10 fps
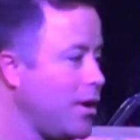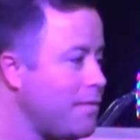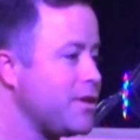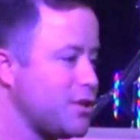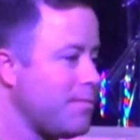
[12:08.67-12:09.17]
One
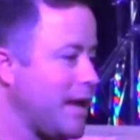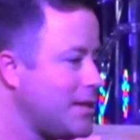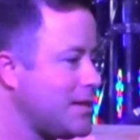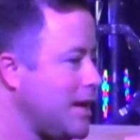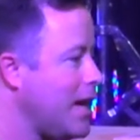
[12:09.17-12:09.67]
of the sheep
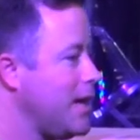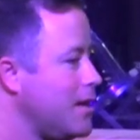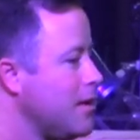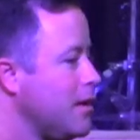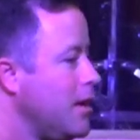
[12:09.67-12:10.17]
gets tired.
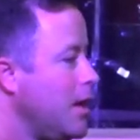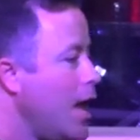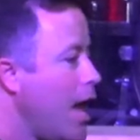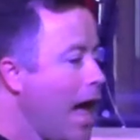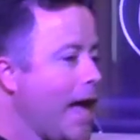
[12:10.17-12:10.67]

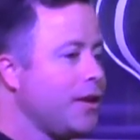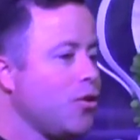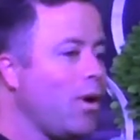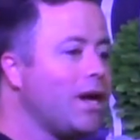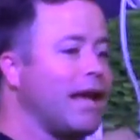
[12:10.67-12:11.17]
And the
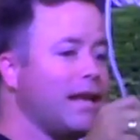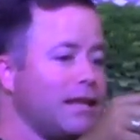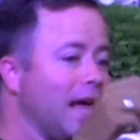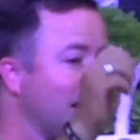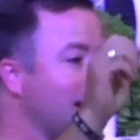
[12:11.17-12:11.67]
one
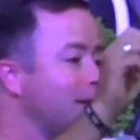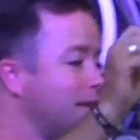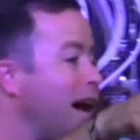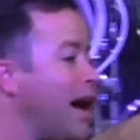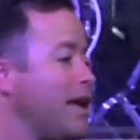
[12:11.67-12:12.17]
that gets
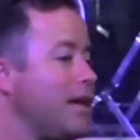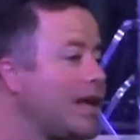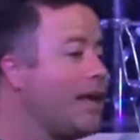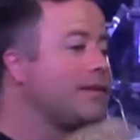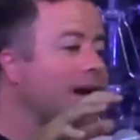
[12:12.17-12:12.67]
tired
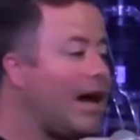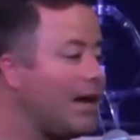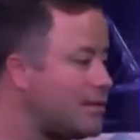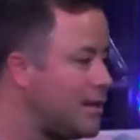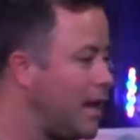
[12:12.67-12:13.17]
gets
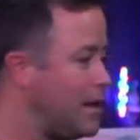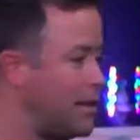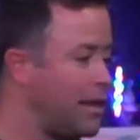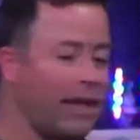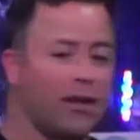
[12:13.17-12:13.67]

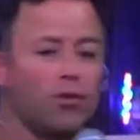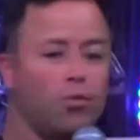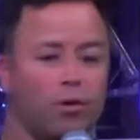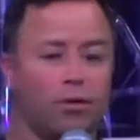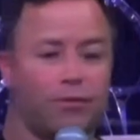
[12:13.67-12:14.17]
isolated, and then the
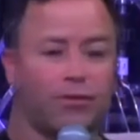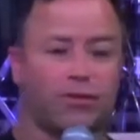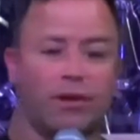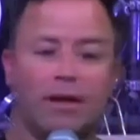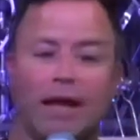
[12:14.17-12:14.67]

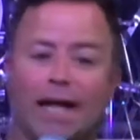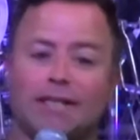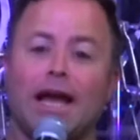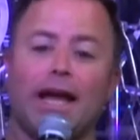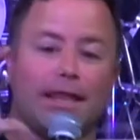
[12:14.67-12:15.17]
wolves
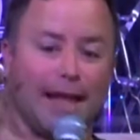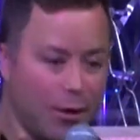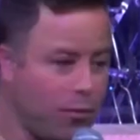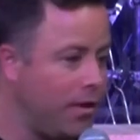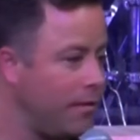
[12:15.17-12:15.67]
attack
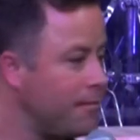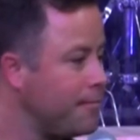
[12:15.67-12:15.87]
that one.